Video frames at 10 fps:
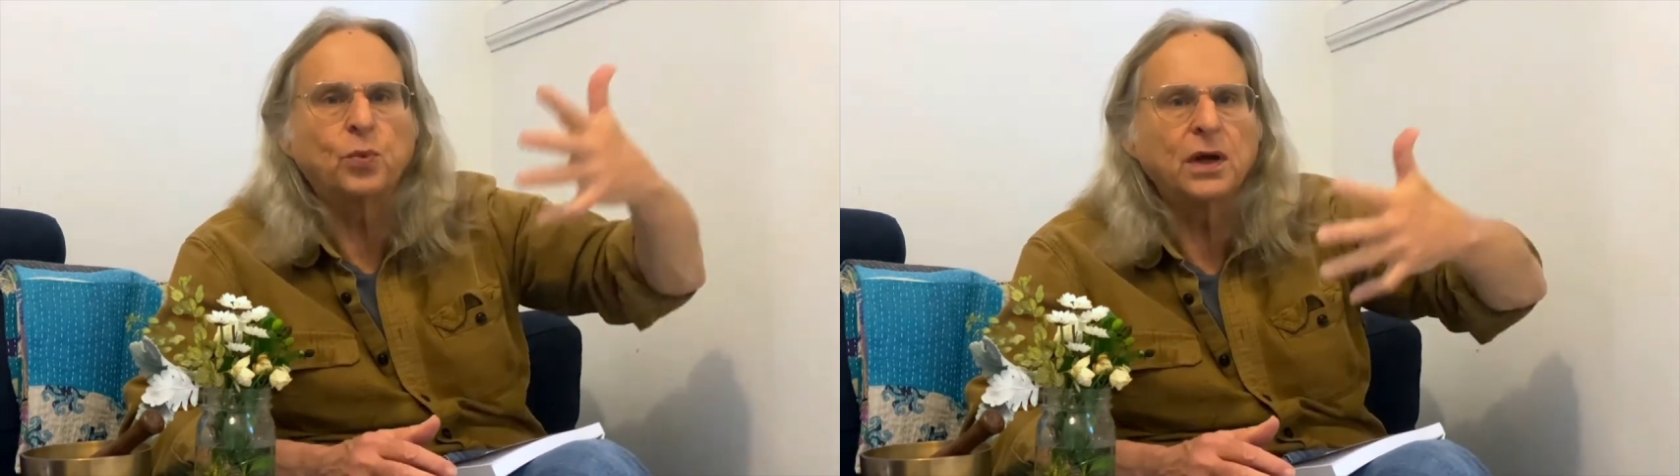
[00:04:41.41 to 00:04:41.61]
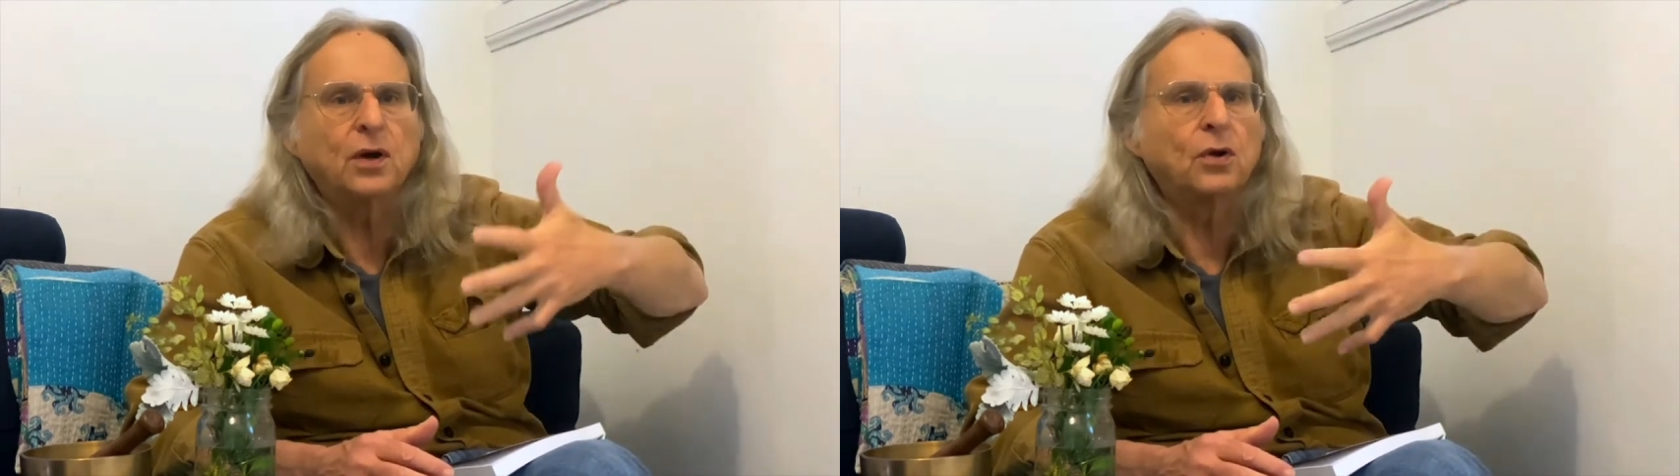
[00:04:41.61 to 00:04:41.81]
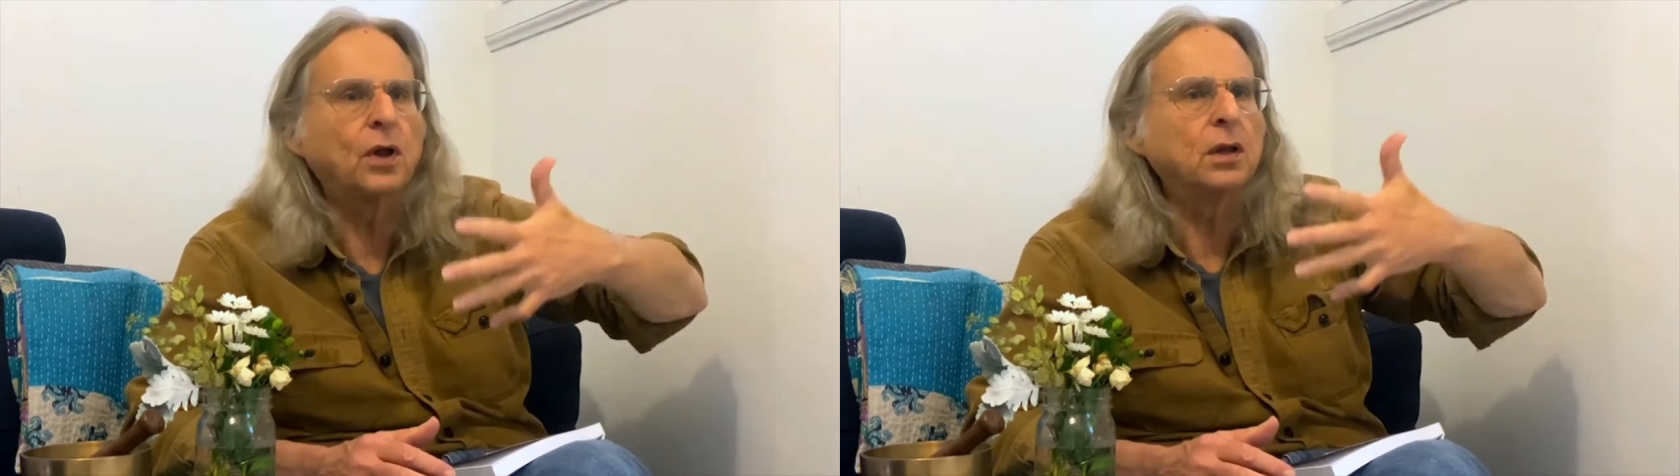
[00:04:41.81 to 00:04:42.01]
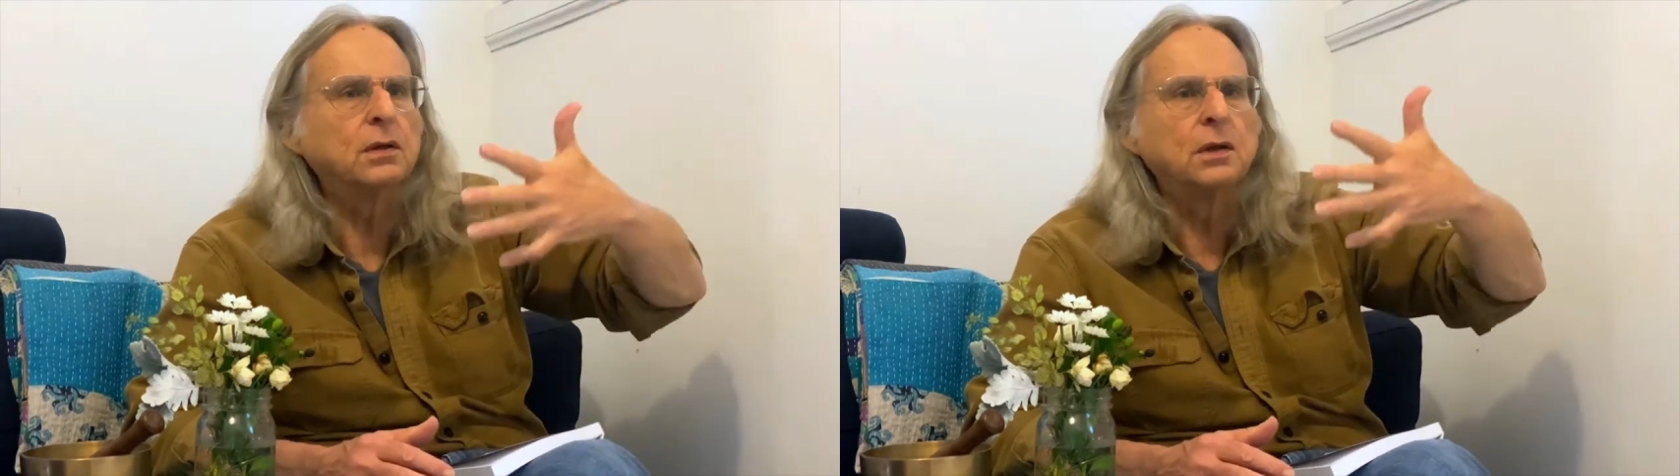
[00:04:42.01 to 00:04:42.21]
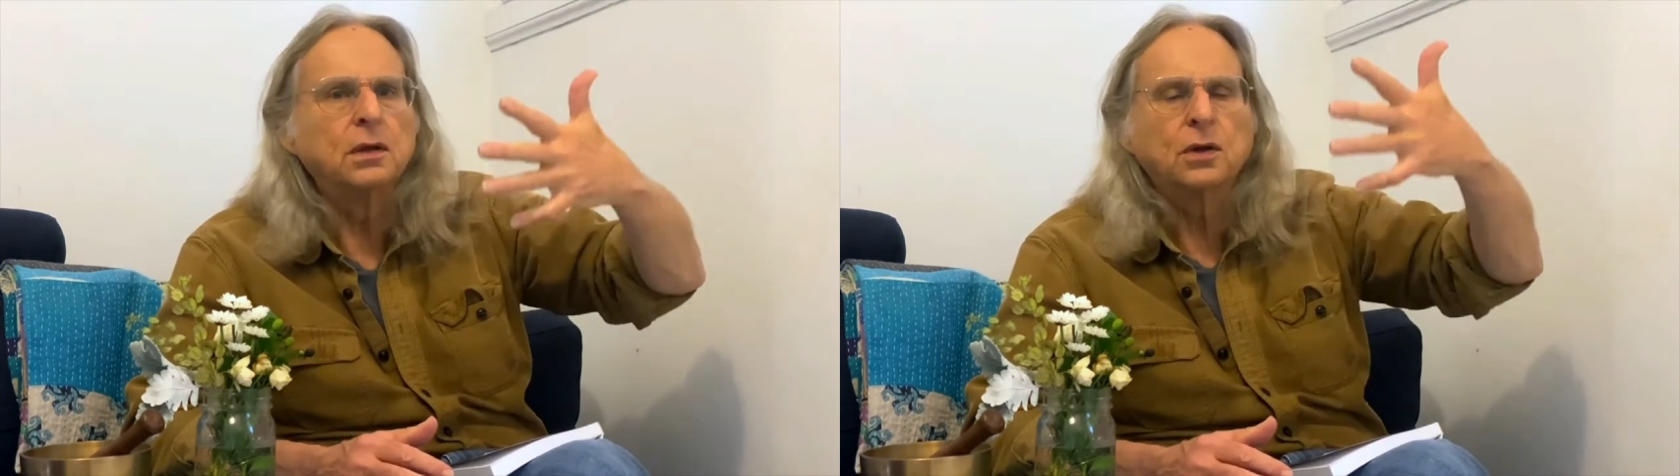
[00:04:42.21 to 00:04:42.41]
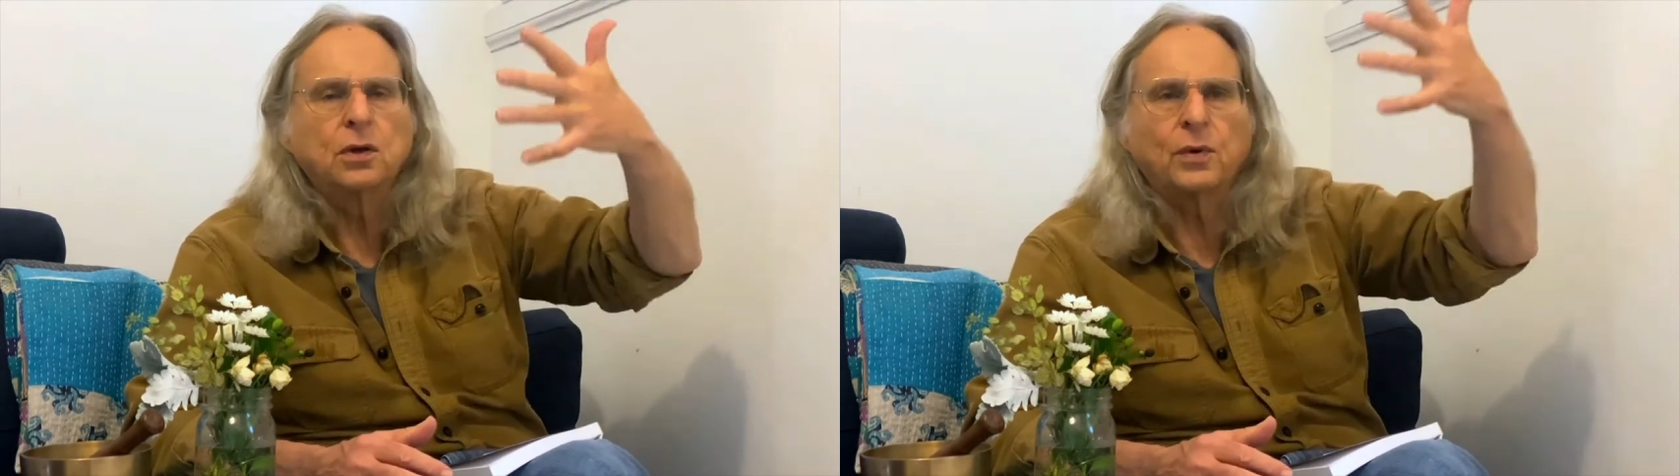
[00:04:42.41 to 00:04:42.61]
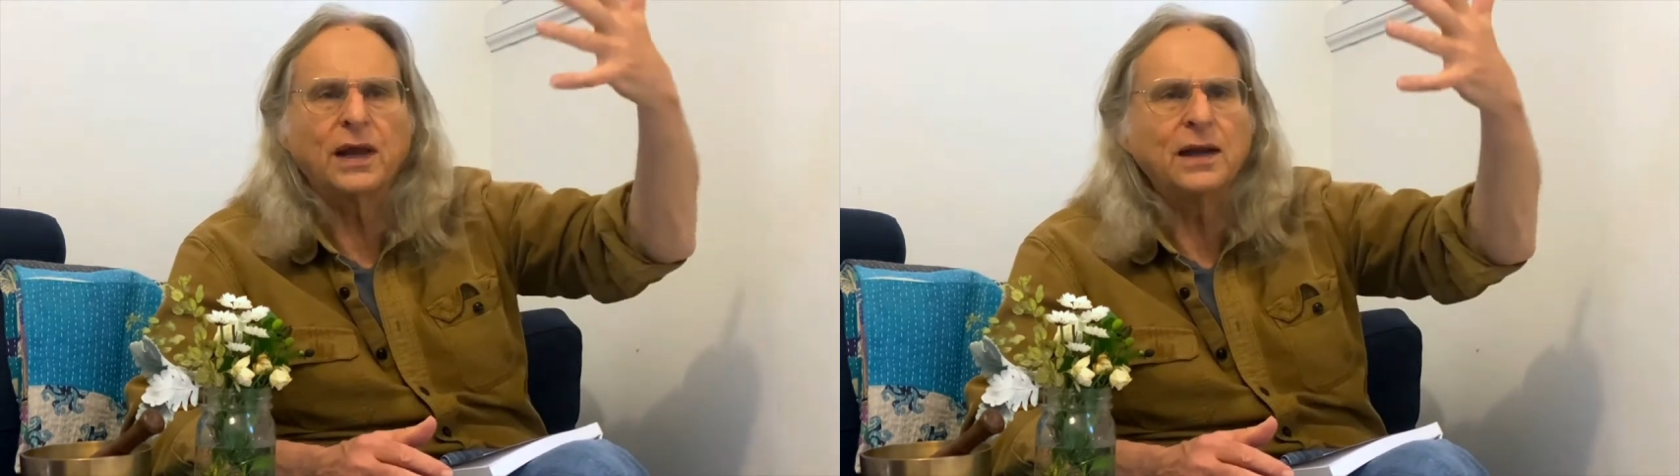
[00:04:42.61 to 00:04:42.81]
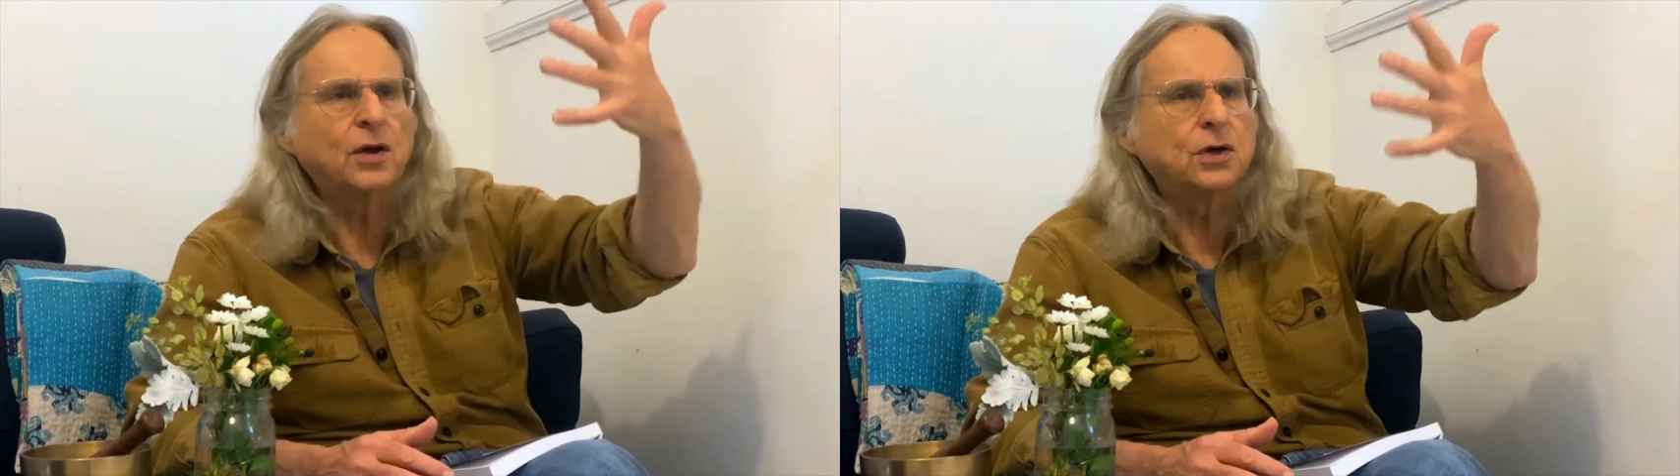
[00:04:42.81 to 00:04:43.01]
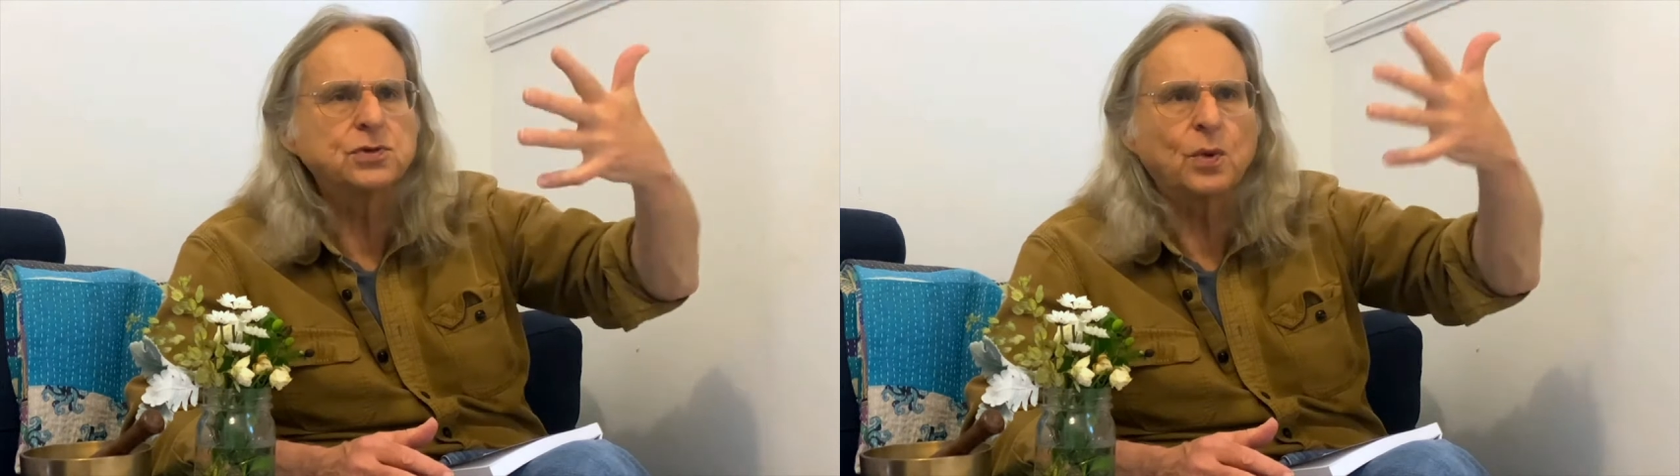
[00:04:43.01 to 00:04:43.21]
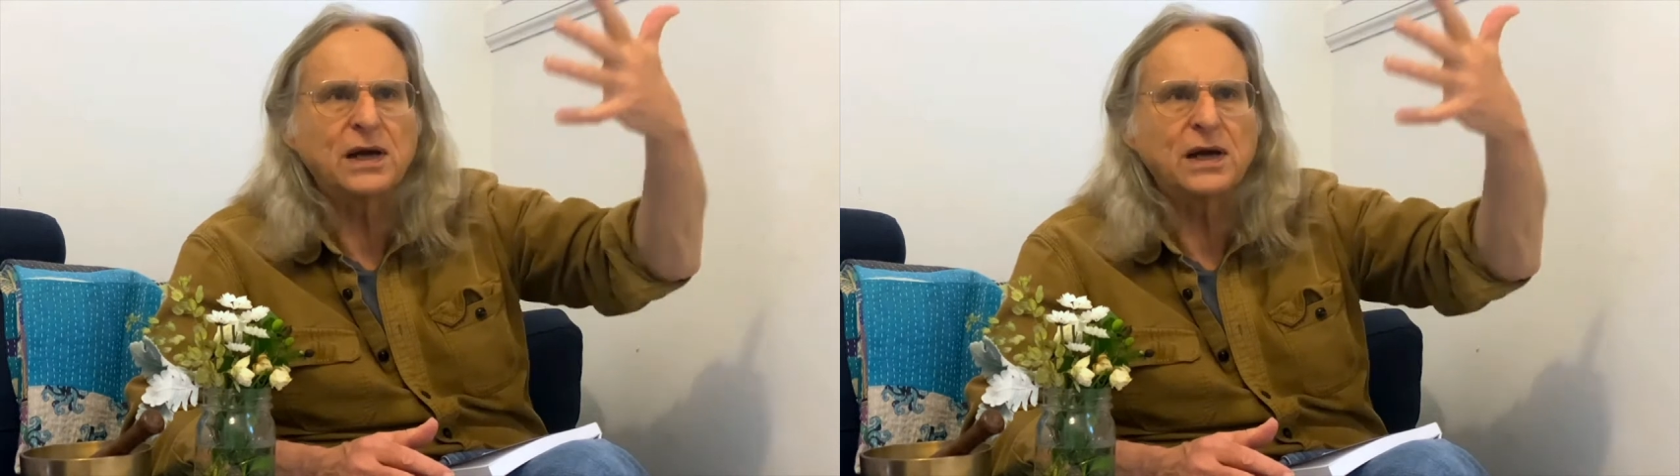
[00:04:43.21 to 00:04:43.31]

where we are all great.